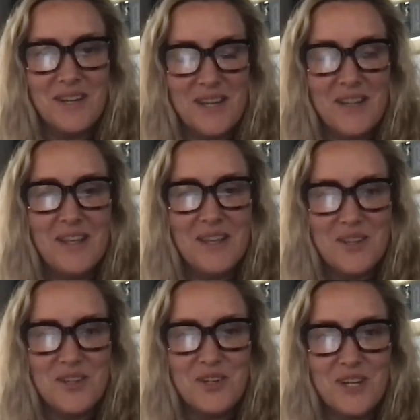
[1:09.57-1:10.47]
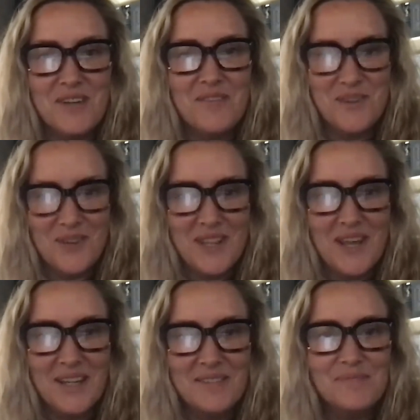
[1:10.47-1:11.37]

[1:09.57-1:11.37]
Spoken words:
in the industry of doing that.